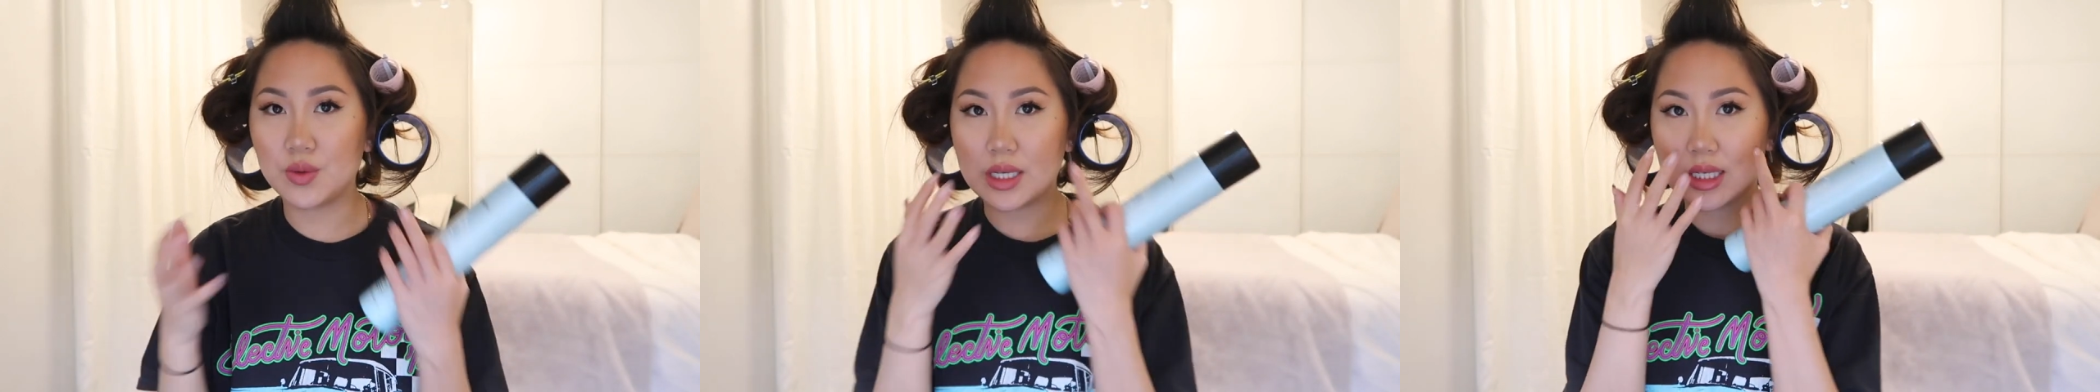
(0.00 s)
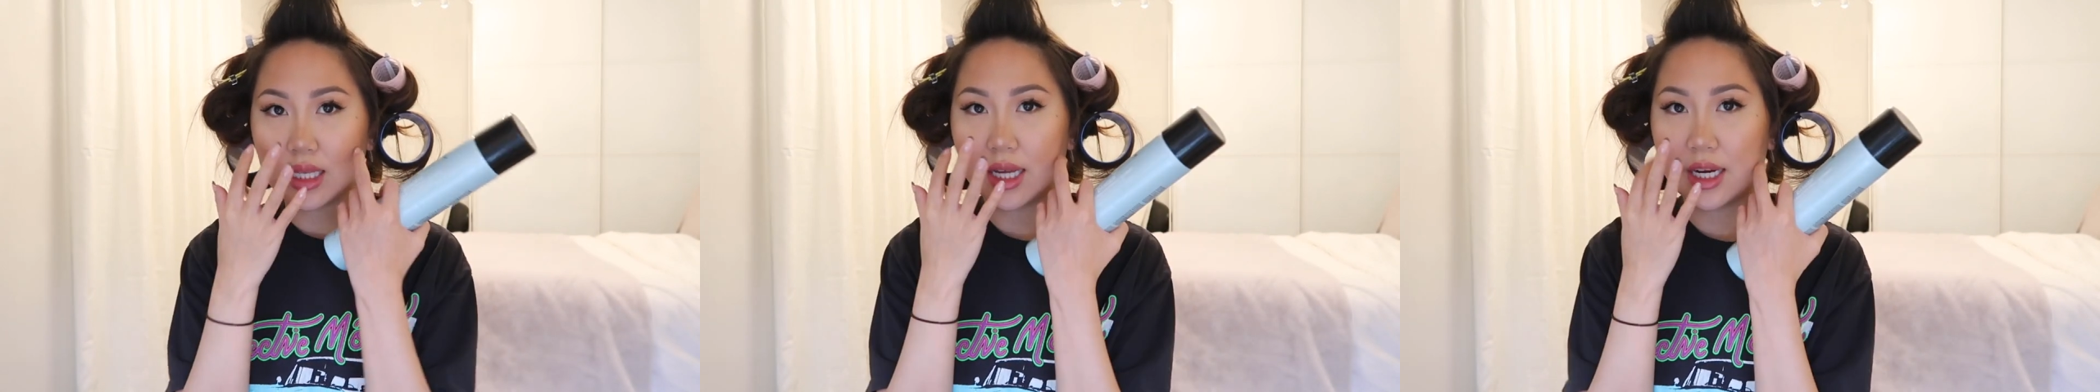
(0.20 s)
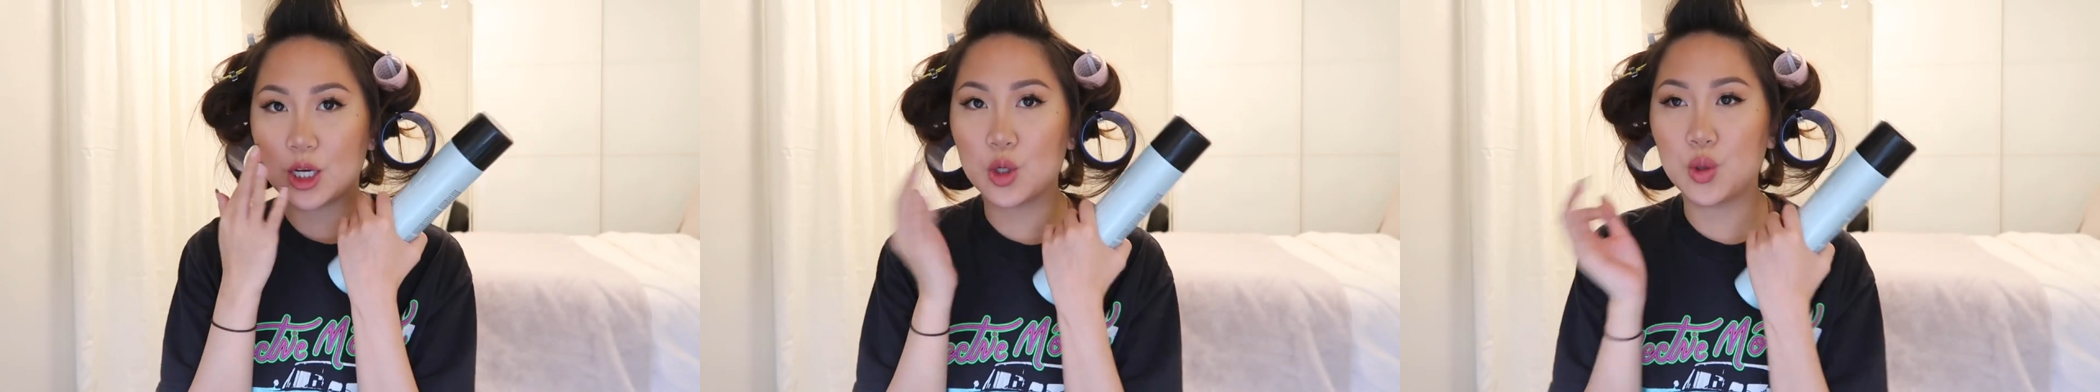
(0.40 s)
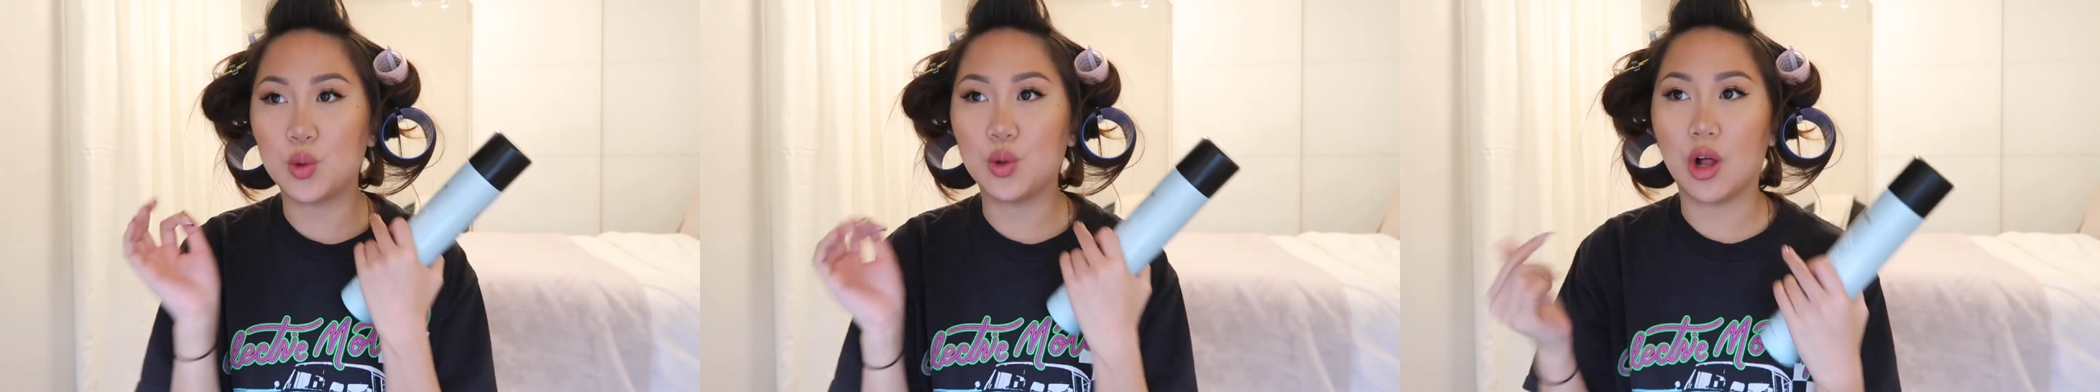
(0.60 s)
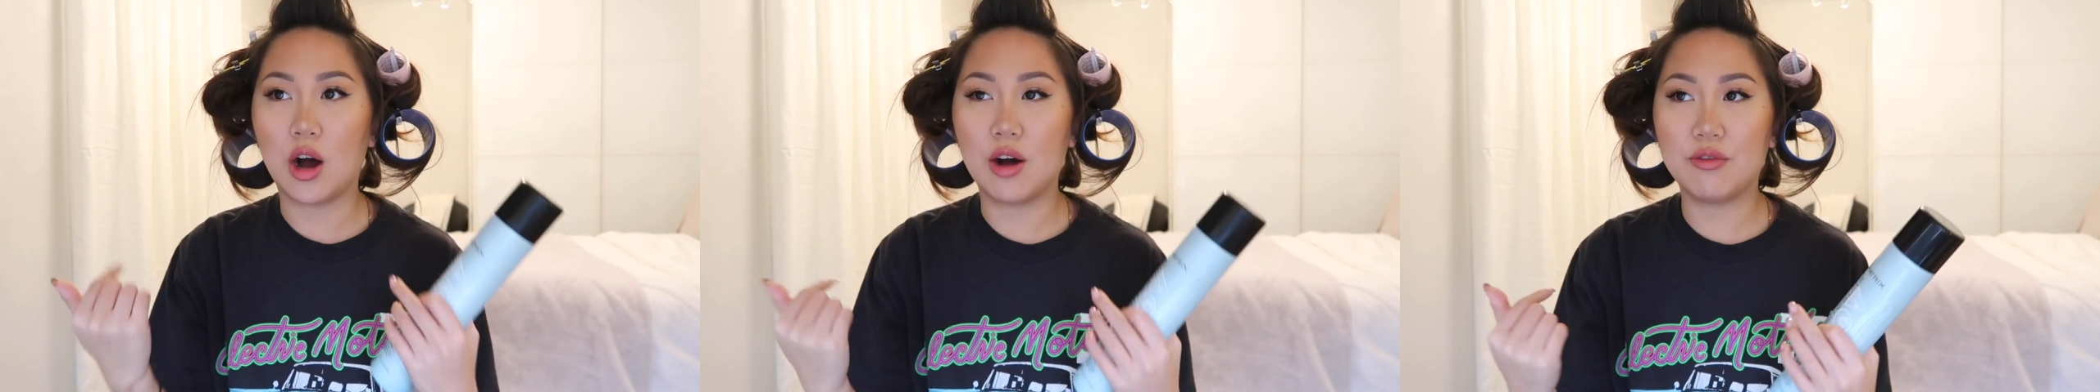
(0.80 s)
is let it
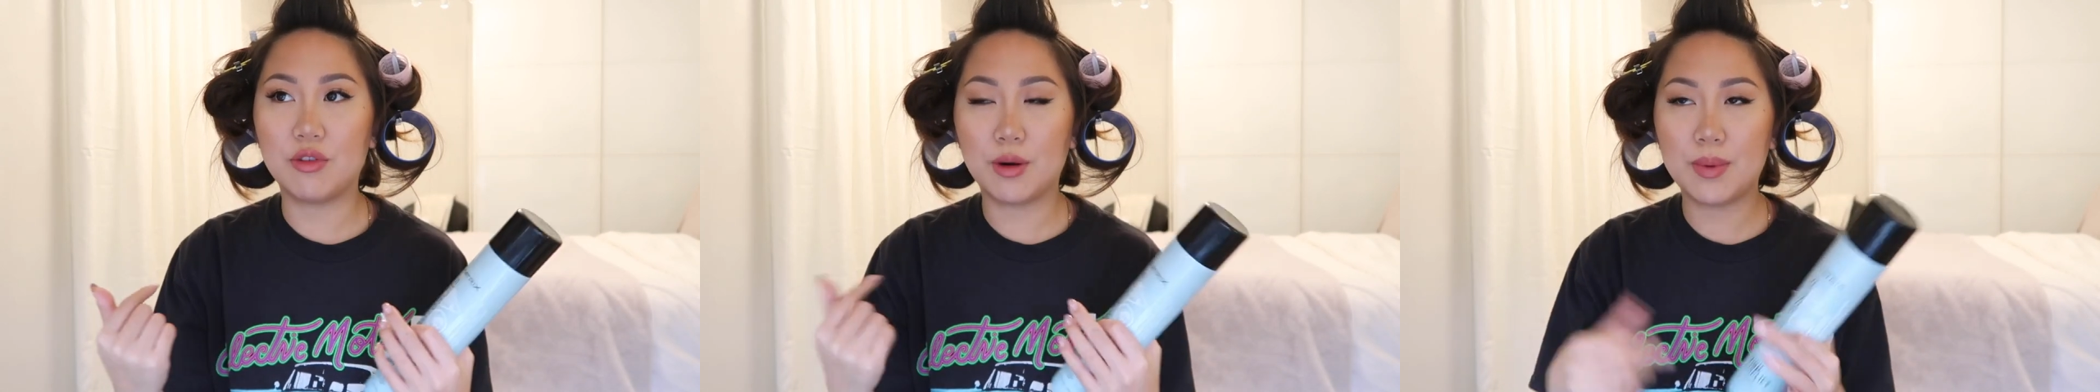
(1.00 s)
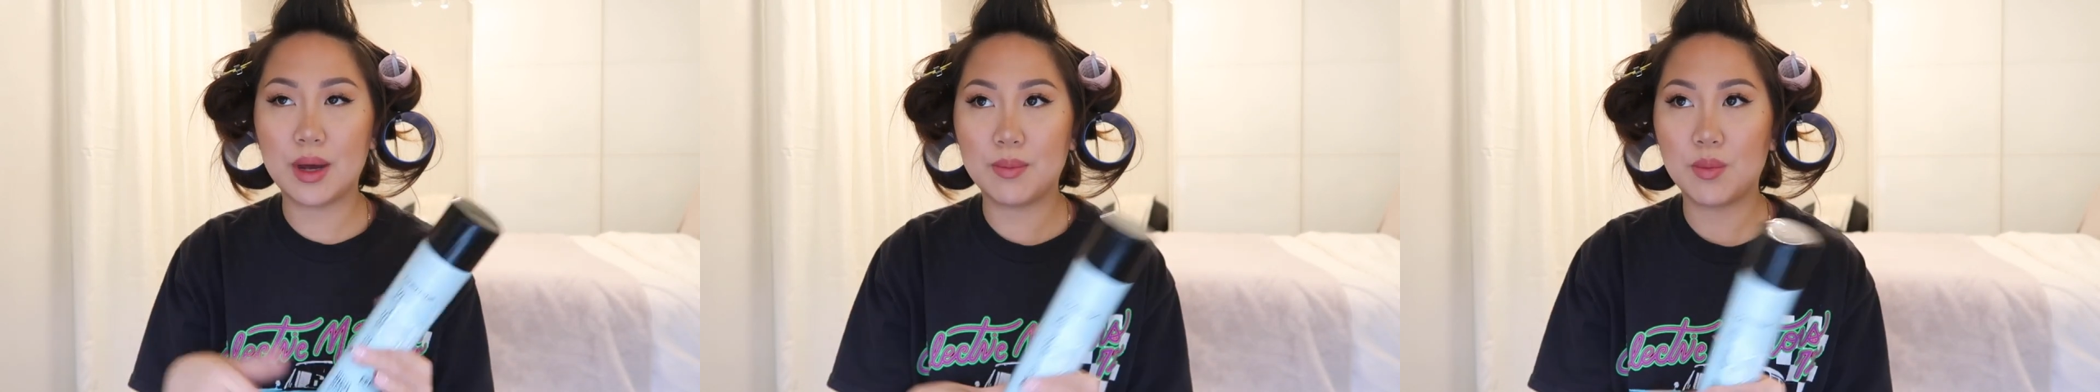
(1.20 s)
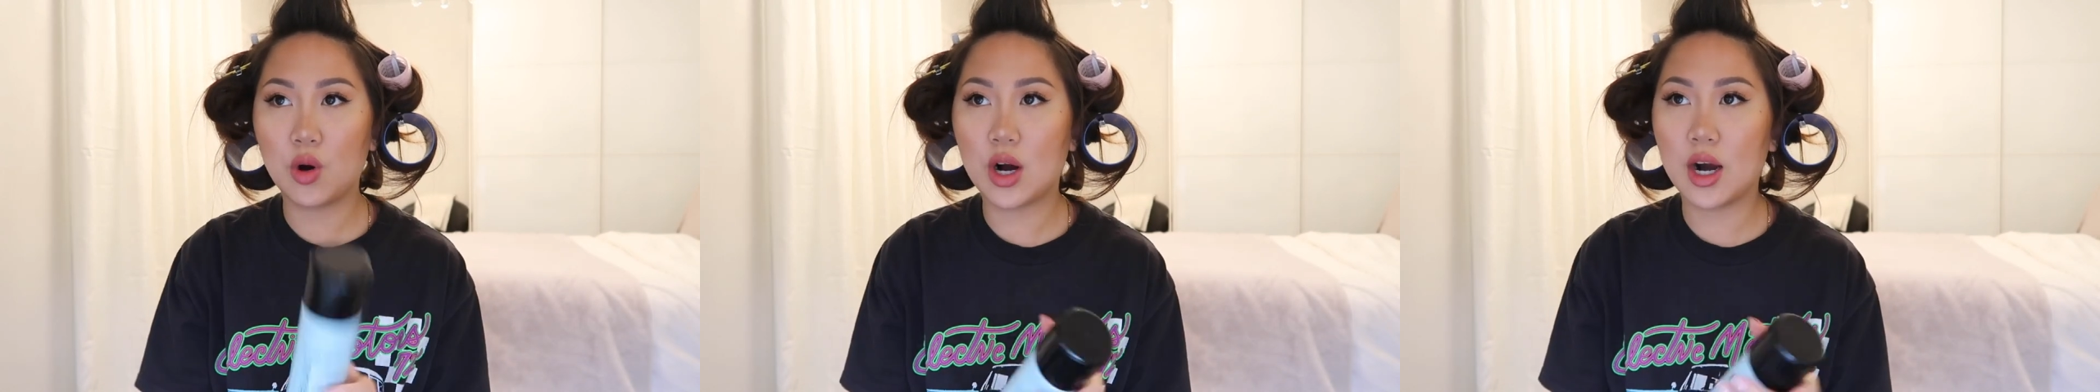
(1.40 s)
cool off for a bit more.